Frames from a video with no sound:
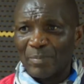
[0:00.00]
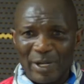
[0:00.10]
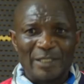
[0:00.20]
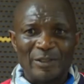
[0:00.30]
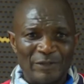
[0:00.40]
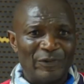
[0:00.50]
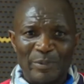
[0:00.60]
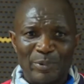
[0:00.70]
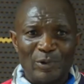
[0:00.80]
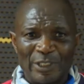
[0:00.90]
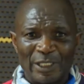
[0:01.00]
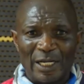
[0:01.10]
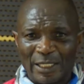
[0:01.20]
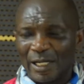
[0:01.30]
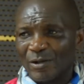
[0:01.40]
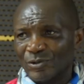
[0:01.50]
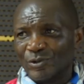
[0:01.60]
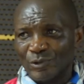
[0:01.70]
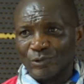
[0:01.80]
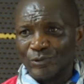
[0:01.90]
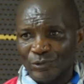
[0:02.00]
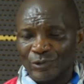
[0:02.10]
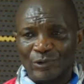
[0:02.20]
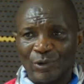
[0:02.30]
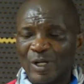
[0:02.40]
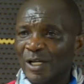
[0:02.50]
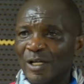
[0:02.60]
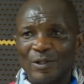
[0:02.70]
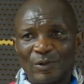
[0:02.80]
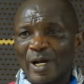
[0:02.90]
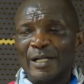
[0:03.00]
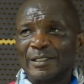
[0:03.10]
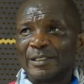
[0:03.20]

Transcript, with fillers: but if the body can't allow you to do so, you can't.